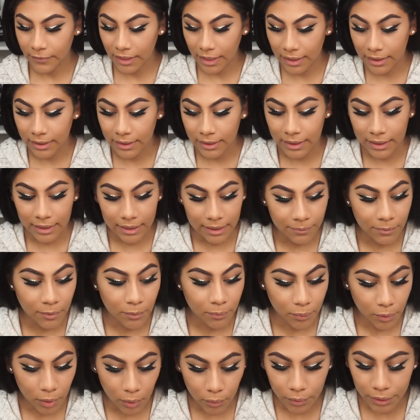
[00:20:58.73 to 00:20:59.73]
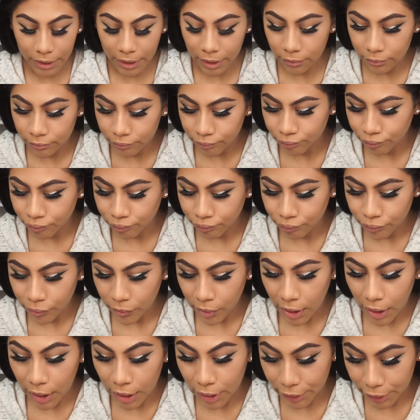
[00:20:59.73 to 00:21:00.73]
I think I'm a pro now.
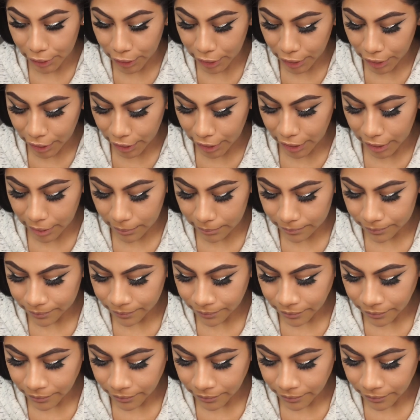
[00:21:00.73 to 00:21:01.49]
I think I am.